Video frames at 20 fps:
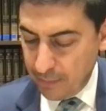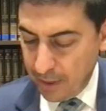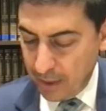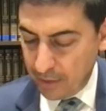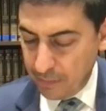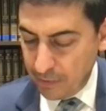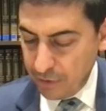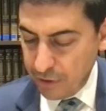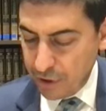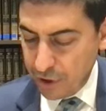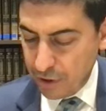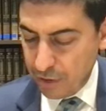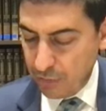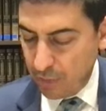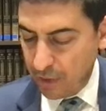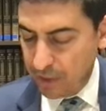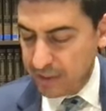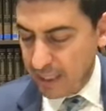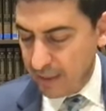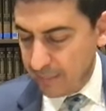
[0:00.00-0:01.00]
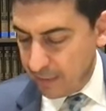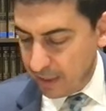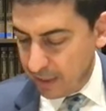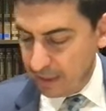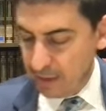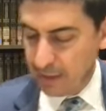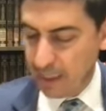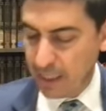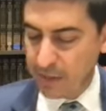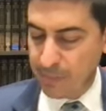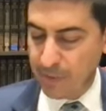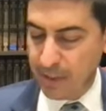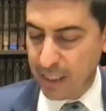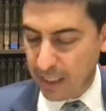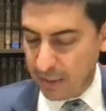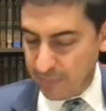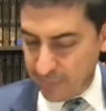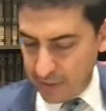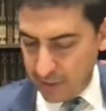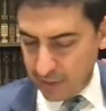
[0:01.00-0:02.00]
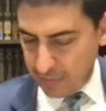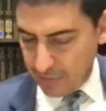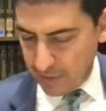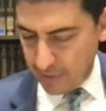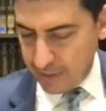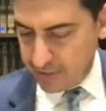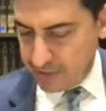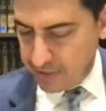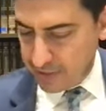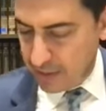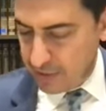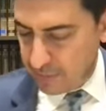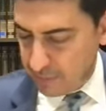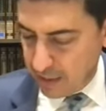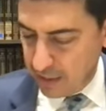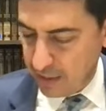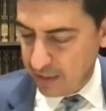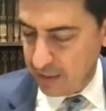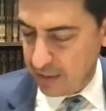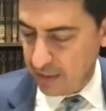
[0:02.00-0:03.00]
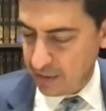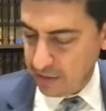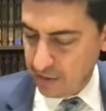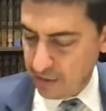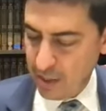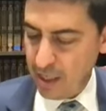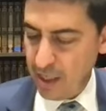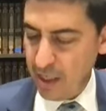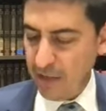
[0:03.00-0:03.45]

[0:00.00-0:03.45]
Perush, what does that mean? That's the beginning of the year, that Nisan is the beginning of the year.